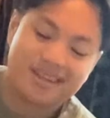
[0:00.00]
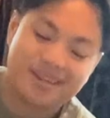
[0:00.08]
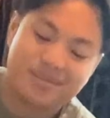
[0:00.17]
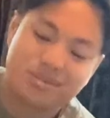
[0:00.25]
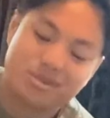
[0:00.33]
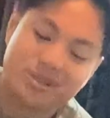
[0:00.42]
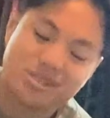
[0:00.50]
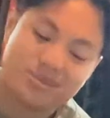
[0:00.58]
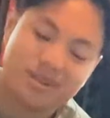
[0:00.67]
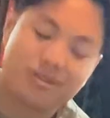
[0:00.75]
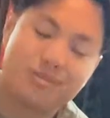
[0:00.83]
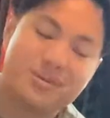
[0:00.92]
persuades me a
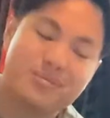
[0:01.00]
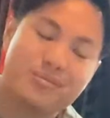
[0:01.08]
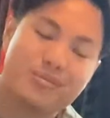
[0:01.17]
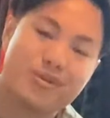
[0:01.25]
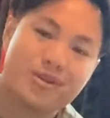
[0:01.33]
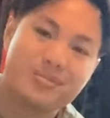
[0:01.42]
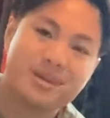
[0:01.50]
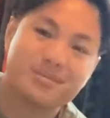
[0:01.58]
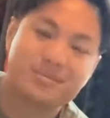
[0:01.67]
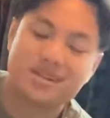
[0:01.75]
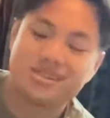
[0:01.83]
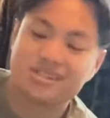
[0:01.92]
little bit more to make the
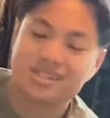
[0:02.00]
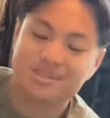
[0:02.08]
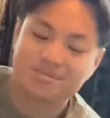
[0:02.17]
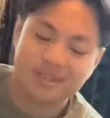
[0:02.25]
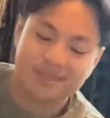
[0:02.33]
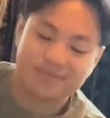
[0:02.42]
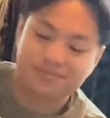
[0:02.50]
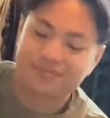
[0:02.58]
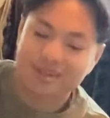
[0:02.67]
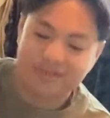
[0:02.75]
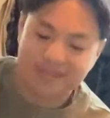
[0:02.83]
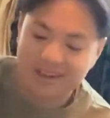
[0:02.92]
purchase. But
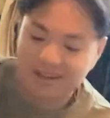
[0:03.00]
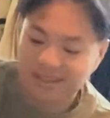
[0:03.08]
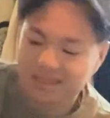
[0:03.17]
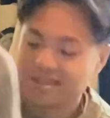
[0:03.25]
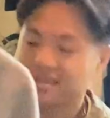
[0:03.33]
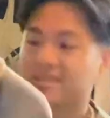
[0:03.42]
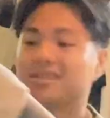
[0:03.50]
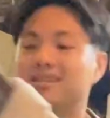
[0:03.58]
regardless,